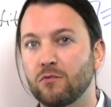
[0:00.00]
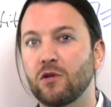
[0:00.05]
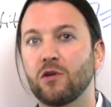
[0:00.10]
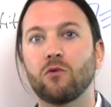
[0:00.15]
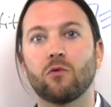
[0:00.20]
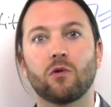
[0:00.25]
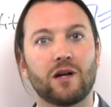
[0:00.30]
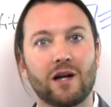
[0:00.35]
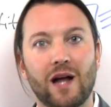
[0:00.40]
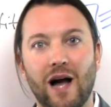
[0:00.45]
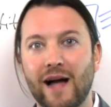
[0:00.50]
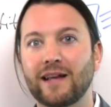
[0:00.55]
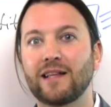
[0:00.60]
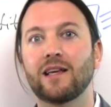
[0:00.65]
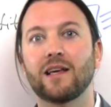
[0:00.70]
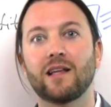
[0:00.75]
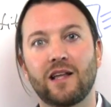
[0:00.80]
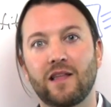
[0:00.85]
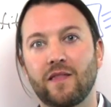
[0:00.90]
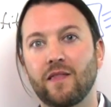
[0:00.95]
You are not
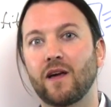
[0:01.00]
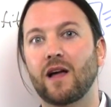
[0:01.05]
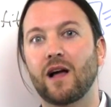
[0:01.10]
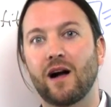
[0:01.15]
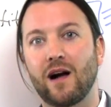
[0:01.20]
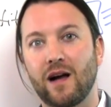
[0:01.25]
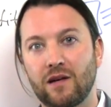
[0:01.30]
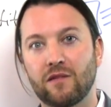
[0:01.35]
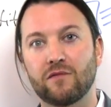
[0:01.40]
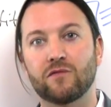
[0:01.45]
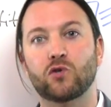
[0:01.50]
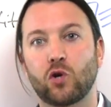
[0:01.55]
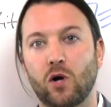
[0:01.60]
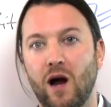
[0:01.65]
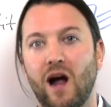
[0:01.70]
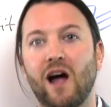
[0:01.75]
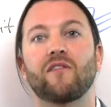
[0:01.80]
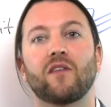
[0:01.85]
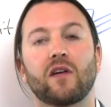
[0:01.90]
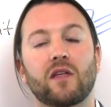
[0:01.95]
getting the kind of
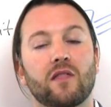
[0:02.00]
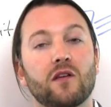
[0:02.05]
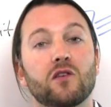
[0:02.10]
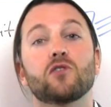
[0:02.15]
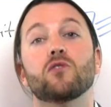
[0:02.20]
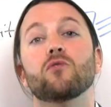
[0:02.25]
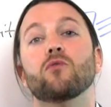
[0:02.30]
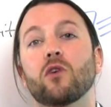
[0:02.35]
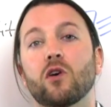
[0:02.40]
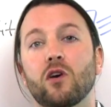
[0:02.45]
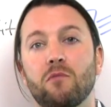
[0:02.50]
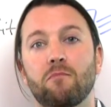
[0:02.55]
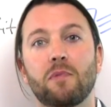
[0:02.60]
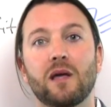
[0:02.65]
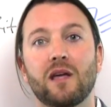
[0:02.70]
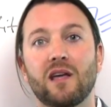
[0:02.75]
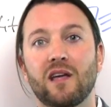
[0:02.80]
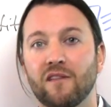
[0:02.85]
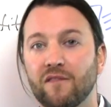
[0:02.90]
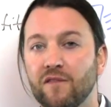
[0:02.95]
traffic that you could
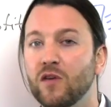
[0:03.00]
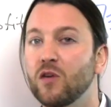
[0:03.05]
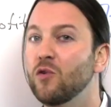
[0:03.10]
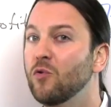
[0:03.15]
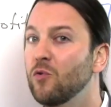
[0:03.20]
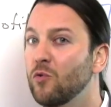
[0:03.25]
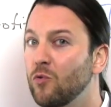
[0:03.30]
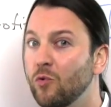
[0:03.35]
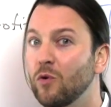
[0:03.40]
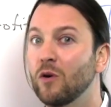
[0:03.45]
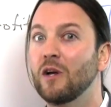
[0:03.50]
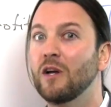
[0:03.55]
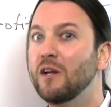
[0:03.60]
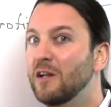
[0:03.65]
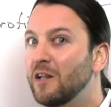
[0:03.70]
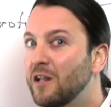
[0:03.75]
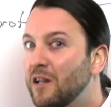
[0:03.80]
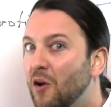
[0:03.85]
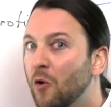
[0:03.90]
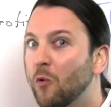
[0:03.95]
be if you
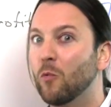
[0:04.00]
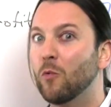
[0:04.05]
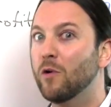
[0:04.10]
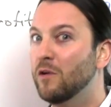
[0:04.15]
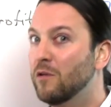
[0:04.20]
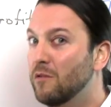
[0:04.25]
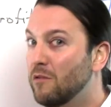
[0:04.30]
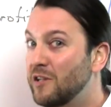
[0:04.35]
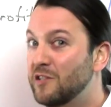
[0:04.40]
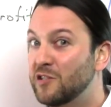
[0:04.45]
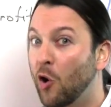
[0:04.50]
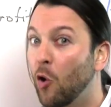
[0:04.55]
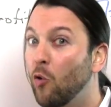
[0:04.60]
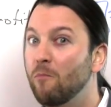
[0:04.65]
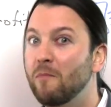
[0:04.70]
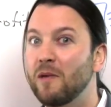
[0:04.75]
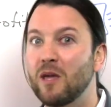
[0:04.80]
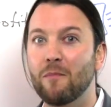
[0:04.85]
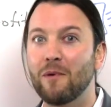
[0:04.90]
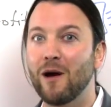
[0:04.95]
really told
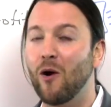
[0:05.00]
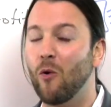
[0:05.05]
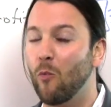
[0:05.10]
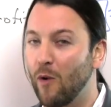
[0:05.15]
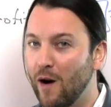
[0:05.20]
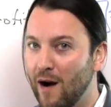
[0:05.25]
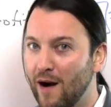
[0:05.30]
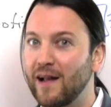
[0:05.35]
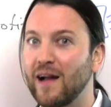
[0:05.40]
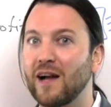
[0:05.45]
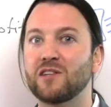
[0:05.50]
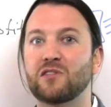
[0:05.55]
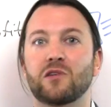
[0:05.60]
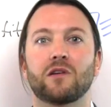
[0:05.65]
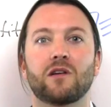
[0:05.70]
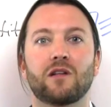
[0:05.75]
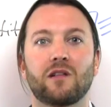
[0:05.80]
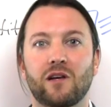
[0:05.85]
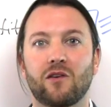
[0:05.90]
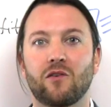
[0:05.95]
me about why I
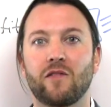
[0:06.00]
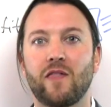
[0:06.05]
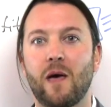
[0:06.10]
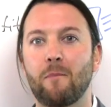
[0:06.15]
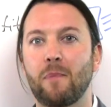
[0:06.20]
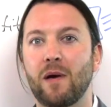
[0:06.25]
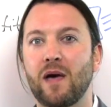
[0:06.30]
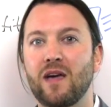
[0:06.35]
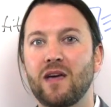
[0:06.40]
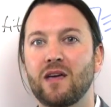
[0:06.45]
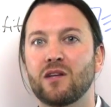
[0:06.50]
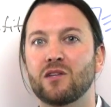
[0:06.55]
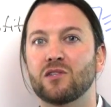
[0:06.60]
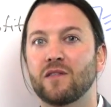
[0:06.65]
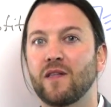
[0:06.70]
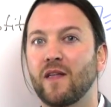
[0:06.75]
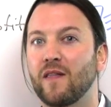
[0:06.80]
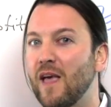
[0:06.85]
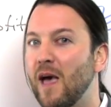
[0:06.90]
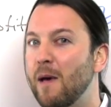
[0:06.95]
should click on that page
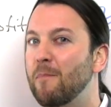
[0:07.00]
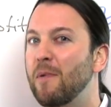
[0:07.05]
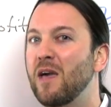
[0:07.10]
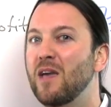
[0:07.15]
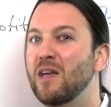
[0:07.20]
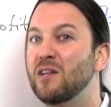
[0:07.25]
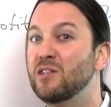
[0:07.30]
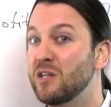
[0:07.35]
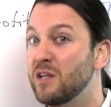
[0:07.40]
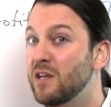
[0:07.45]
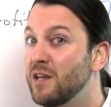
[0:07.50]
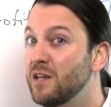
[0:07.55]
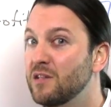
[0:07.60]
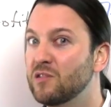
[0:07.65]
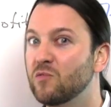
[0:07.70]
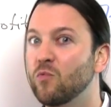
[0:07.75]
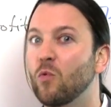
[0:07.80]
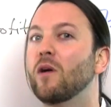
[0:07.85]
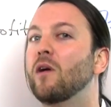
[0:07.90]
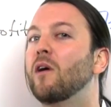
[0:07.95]
and that page
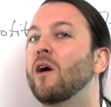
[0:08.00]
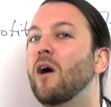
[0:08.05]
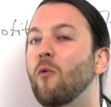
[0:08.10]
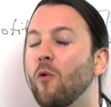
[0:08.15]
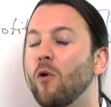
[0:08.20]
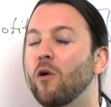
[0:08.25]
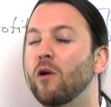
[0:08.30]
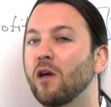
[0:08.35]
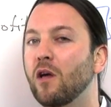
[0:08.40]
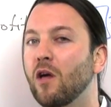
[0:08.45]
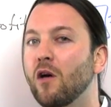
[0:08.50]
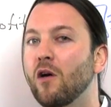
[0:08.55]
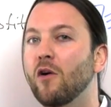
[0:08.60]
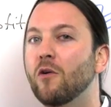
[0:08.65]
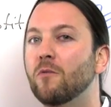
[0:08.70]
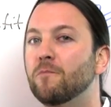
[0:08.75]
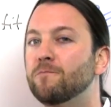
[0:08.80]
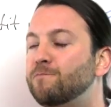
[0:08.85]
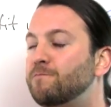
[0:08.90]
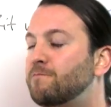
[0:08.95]
is where I want to go.